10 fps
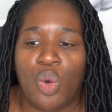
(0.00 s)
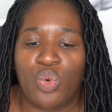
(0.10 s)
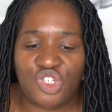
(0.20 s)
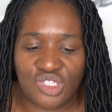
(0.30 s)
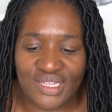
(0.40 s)

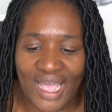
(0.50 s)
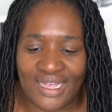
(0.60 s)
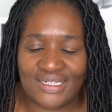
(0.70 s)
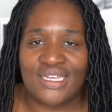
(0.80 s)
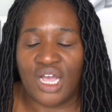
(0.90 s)
which is
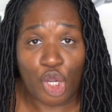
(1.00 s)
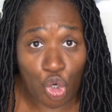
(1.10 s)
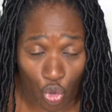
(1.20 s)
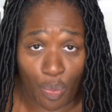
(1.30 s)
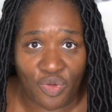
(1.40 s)
that a
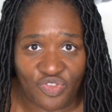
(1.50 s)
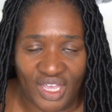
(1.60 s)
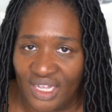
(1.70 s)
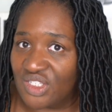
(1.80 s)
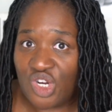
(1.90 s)
group of
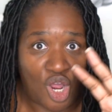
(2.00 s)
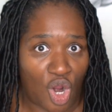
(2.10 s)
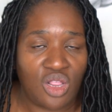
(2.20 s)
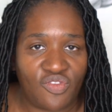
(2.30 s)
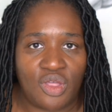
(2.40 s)
kids, not
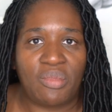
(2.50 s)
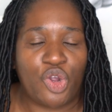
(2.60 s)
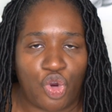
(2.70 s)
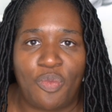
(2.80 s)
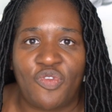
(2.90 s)
all of them, a
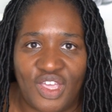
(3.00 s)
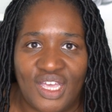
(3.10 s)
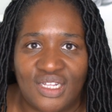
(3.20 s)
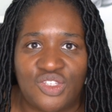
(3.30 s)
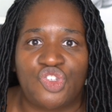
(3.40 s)
group of
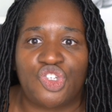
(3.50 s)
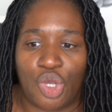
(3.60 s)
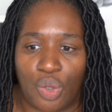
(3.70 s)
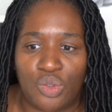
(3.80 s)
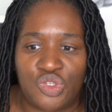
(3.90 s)
kids
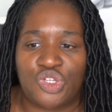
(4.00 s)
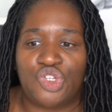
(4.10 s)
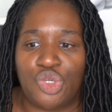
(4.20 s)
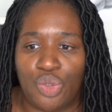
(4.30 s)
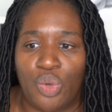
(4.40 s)
chose
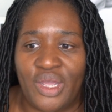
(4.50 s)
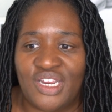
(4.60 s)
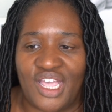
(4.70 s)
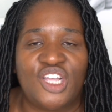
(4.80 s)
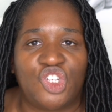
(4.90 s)
to
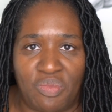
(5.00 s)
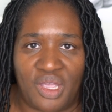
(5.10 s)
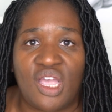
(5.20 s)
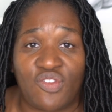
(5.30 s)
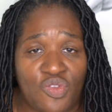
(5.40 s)
engage in
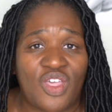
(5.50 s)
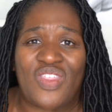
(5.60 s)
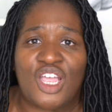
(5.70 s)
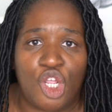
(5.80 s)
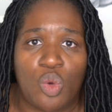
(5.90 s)
behavior that
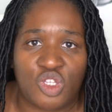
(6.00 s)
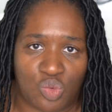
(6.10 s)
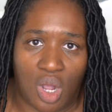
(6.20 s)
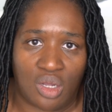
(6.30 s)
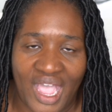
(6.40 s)
they knew was
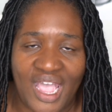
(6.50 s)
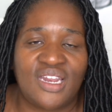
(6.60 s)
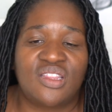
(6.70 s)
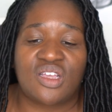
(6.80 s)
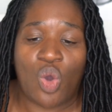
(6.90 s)
wrong,
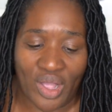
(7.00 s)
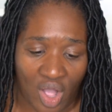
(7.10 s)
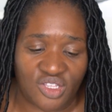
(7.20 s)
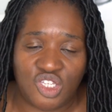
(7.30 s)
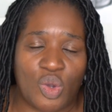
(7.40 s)
and the
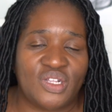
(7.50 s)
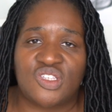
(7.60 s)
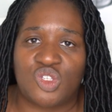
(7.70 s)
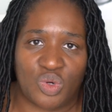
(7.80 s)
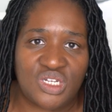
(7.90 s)

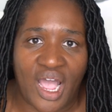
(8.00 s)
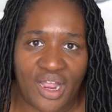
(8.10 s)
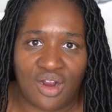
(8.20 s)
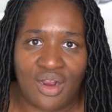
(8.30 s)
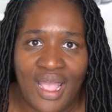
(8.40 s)
consequences were
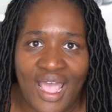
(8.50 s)
dire.